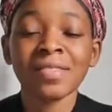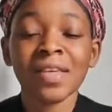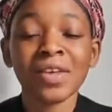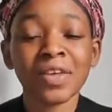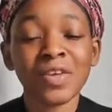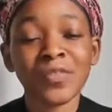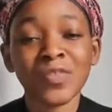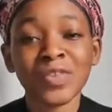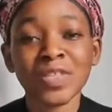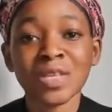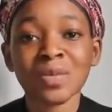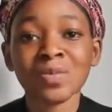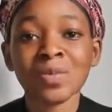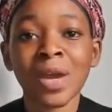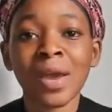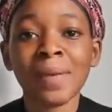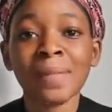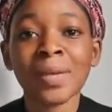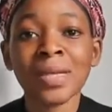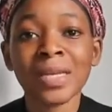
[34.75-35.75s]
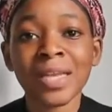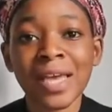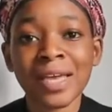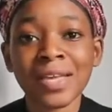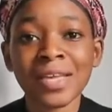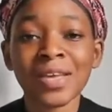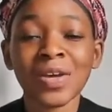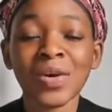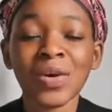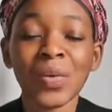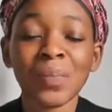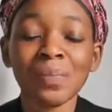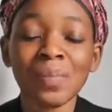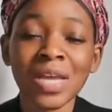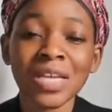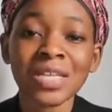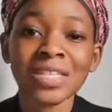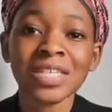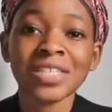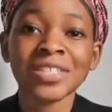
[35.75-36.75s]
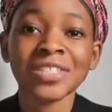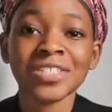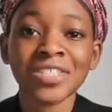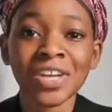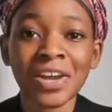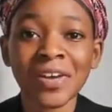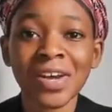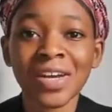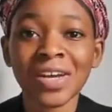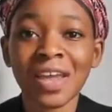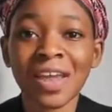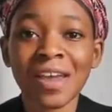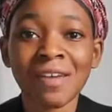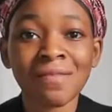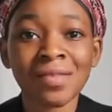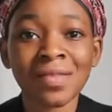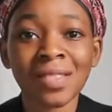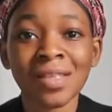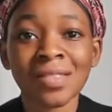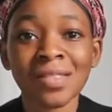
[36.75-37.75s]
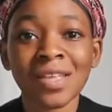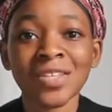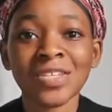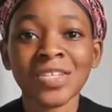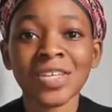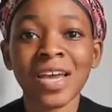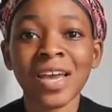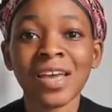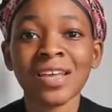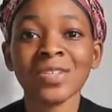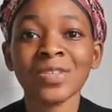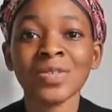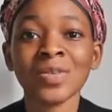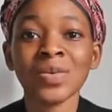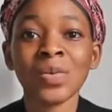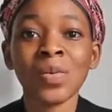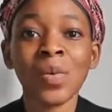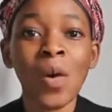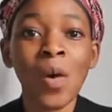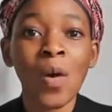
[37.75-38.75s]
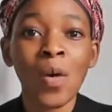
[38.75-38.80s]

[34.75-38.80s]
thank you for subscribing liking commenting sharing everything that you guys do